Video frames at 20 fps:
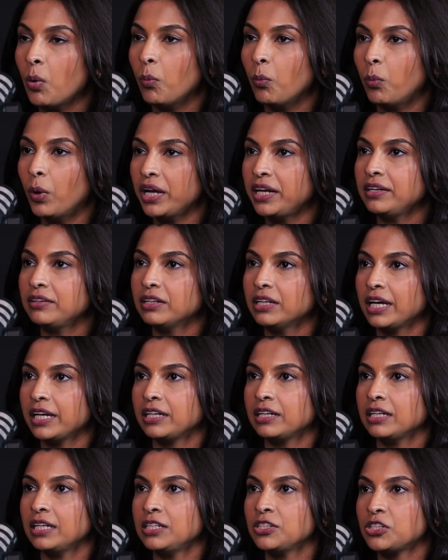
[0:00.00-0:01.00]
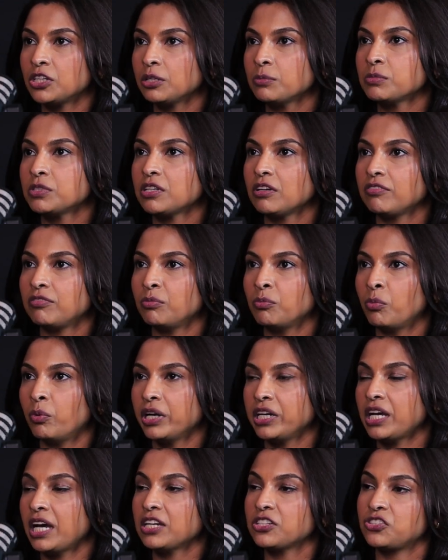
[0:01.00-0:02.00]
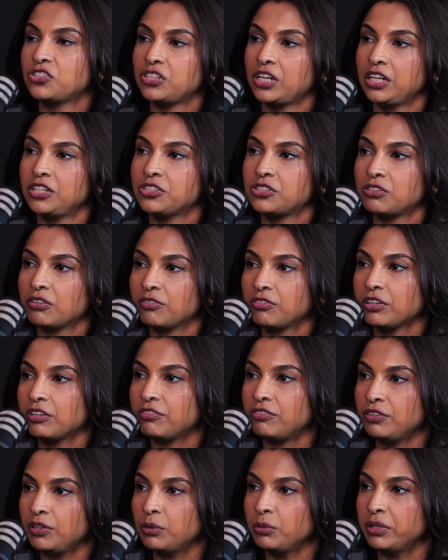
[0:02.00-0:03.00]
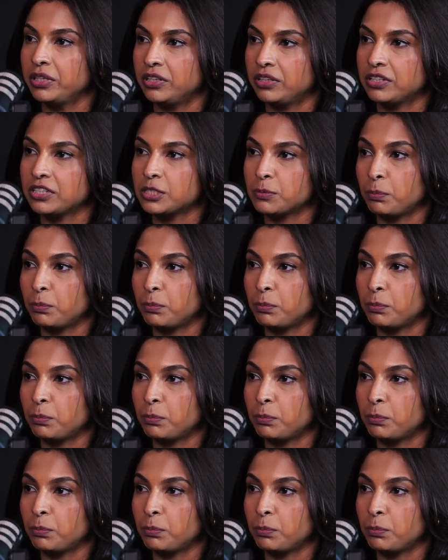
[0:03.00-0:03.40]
What, like, in terms of what has changed over the few years